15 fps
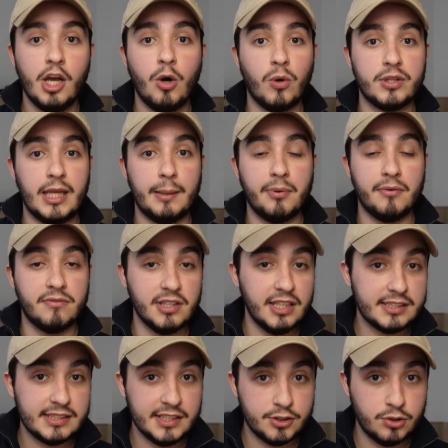what type of
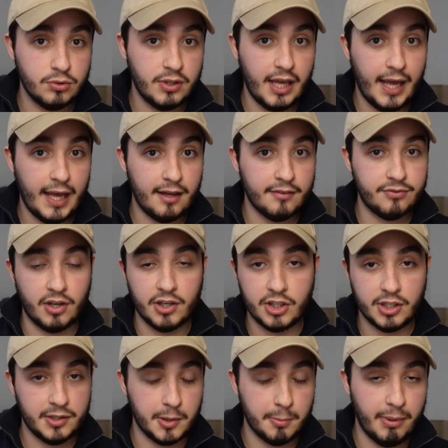listings do they have
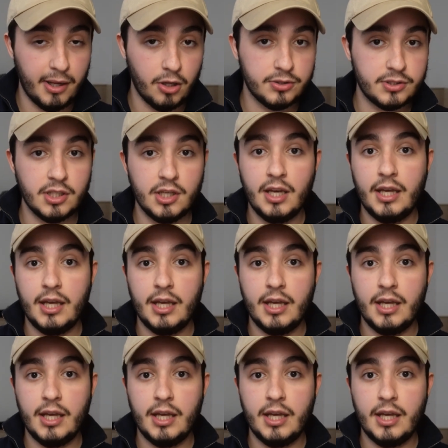under their belt,